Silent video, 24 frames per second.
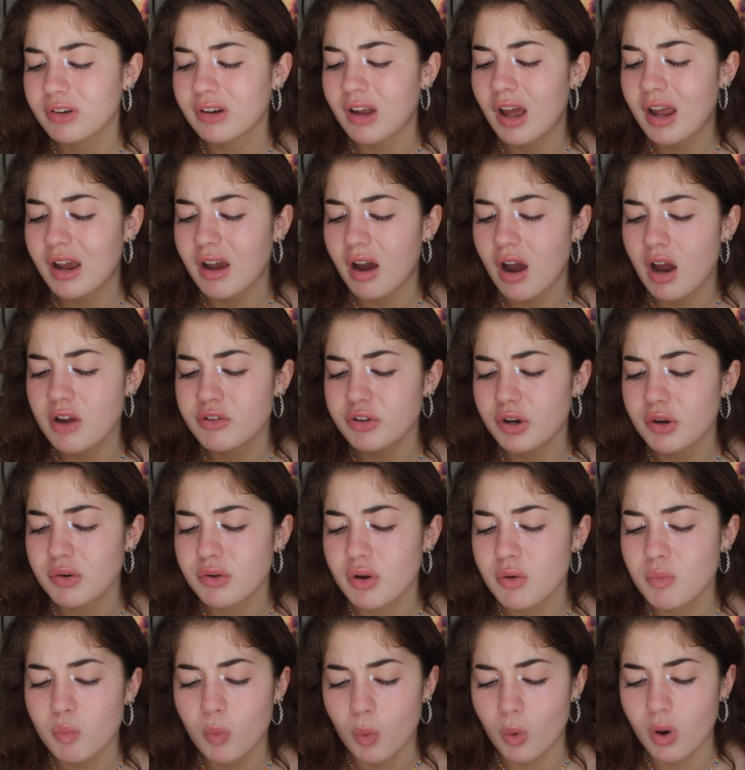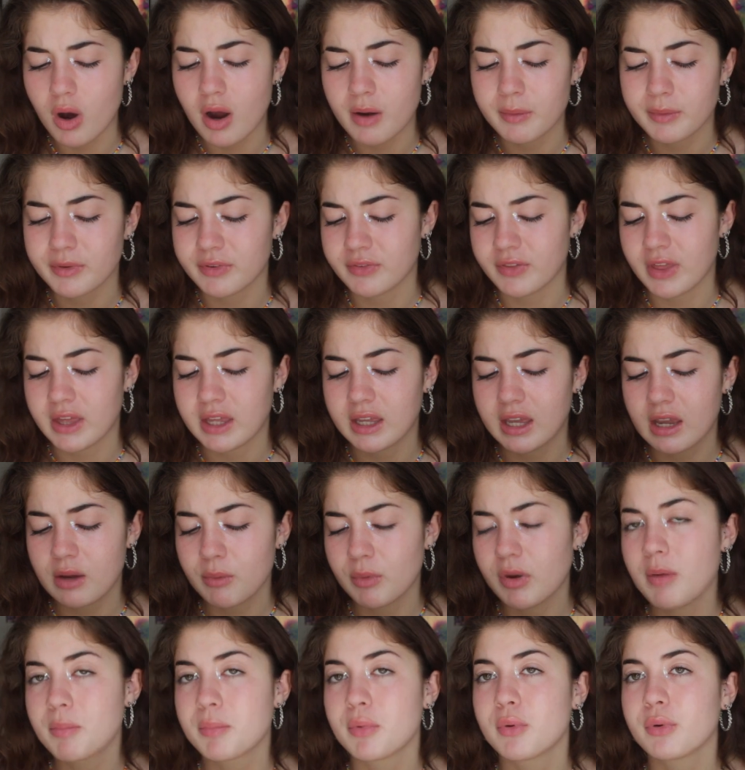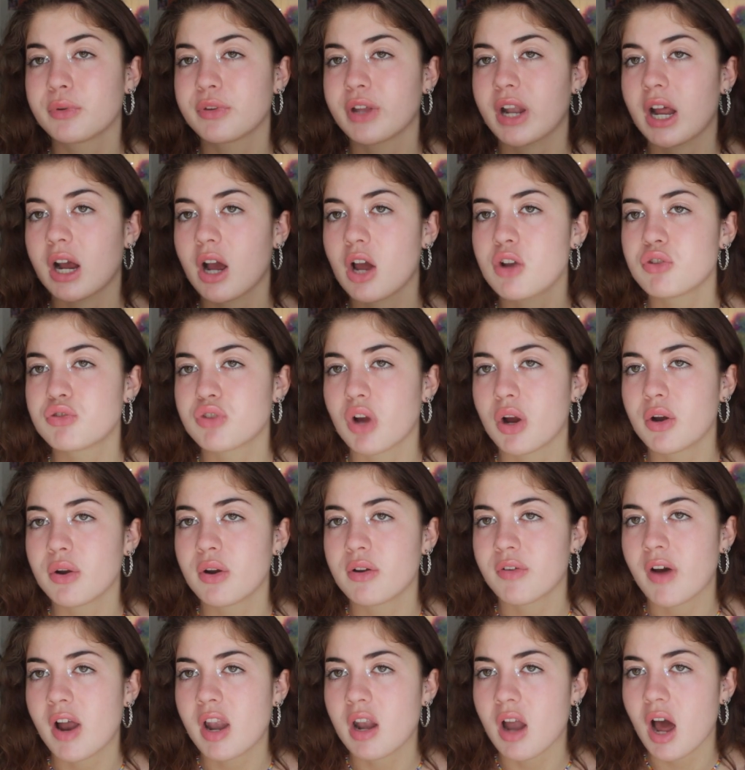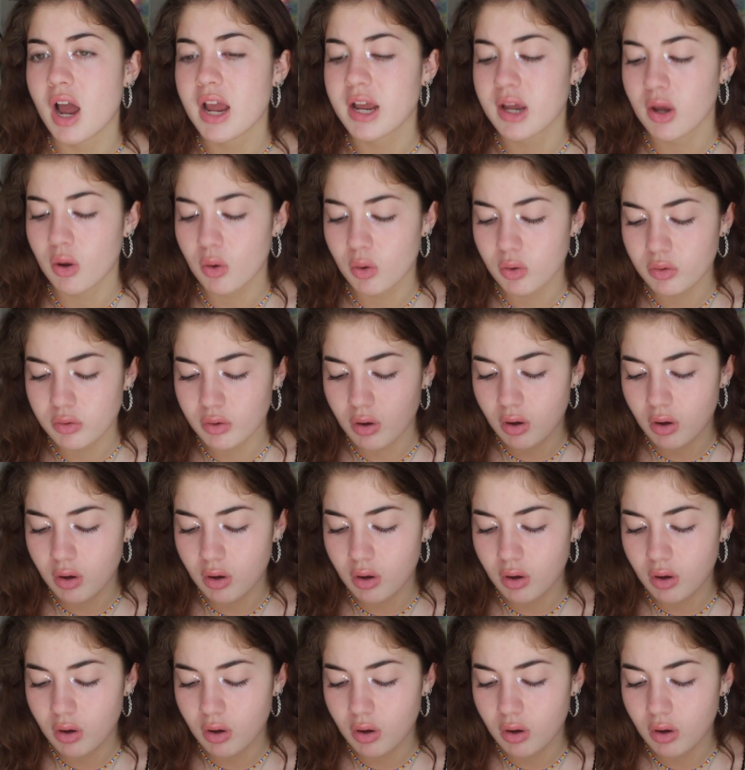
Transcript: like, I don't know what I was thinking when I bought it. Like, I don't know if I like it or